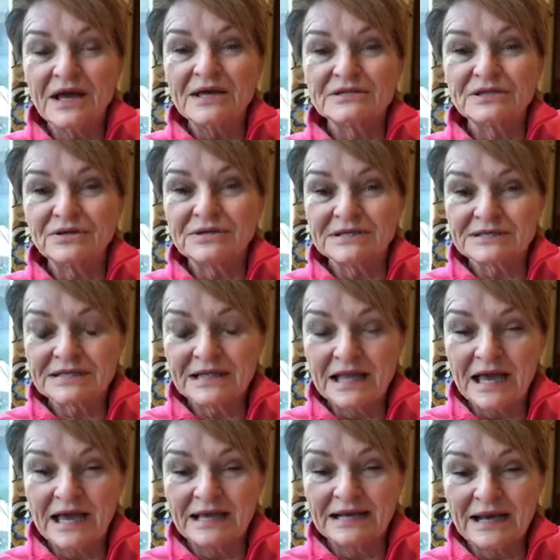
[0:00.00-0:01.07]
So this
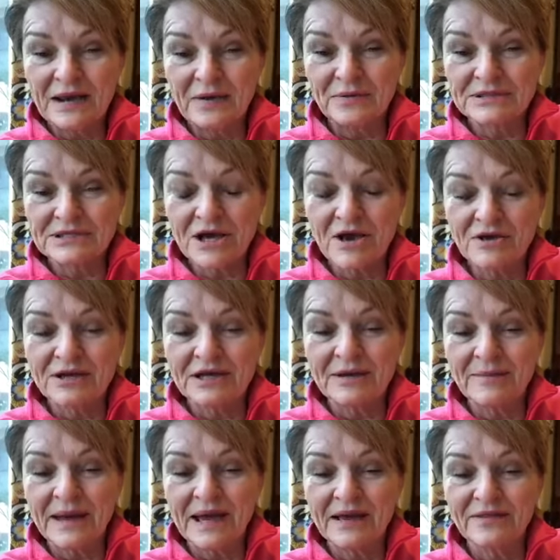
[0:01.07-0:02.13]
client and I were talking
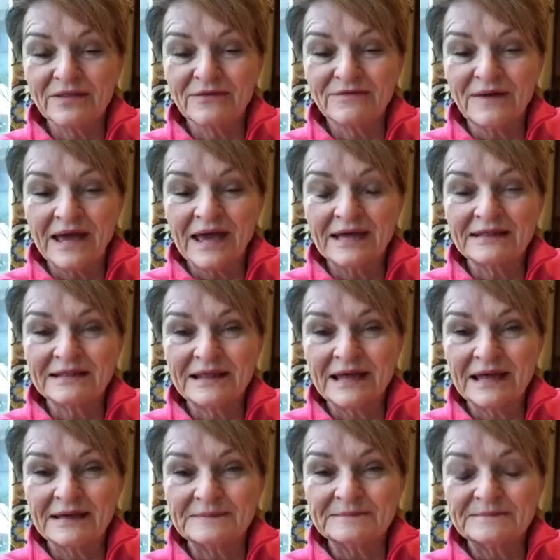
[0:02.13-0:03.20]
about the fact
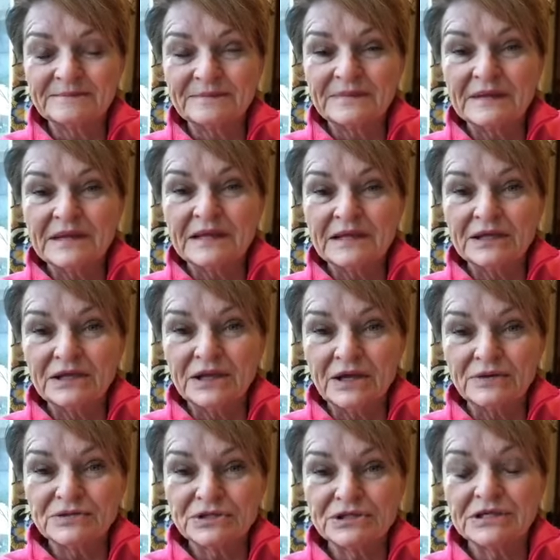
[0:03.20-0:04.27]
that, you
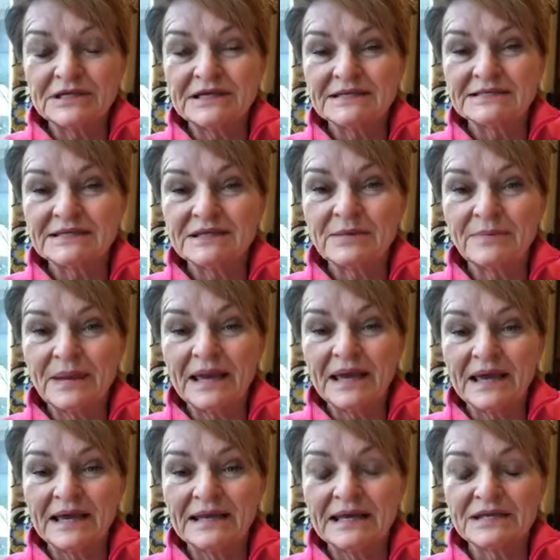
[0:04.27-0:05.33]
know, she gets in the
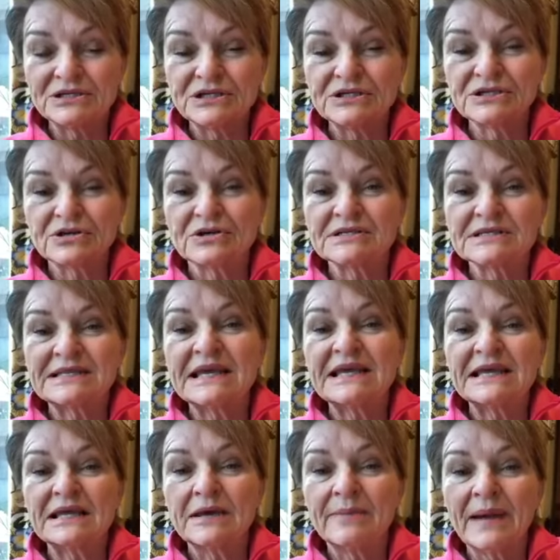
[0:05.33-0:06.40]
bed and she starts
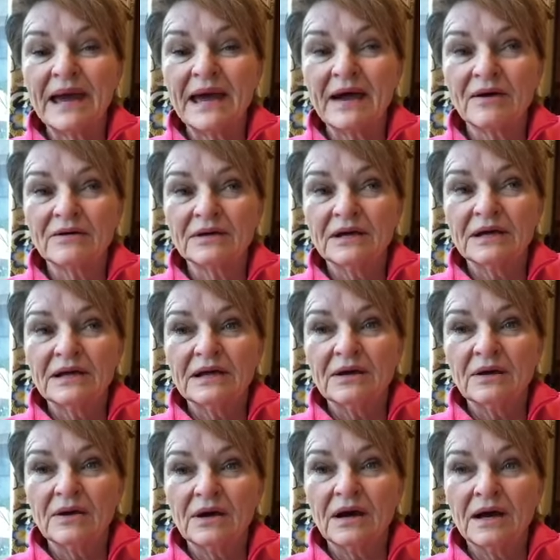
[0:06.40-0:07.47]
thinking about
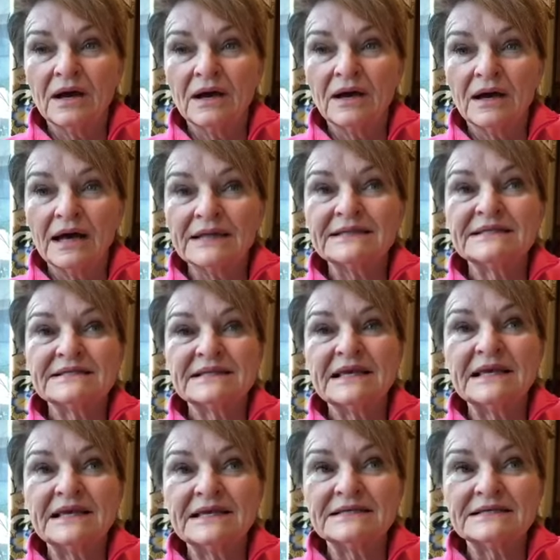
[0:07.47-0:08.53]
uh, a
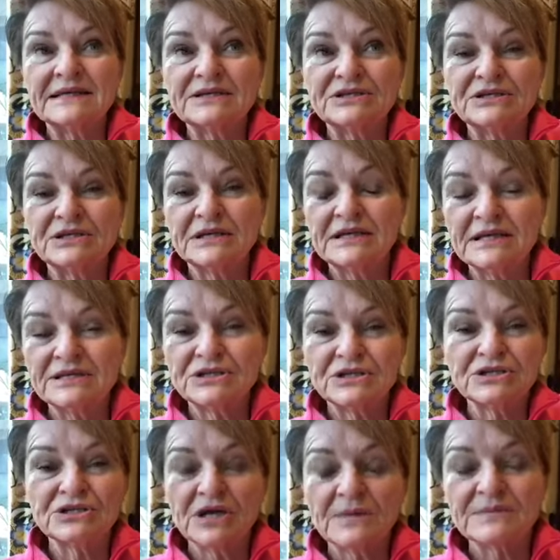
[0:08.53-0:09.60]
disease and she gets she
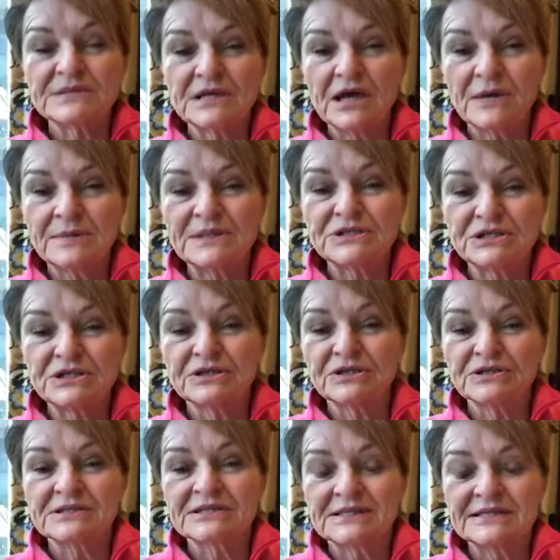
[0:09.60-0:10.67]
jumps up and she
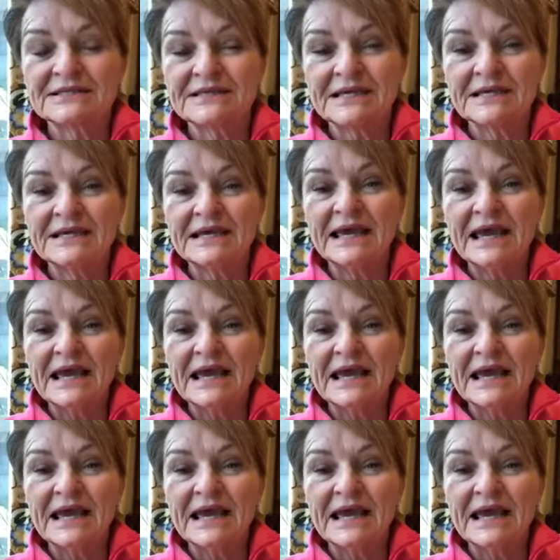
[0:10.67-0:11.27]
looks to see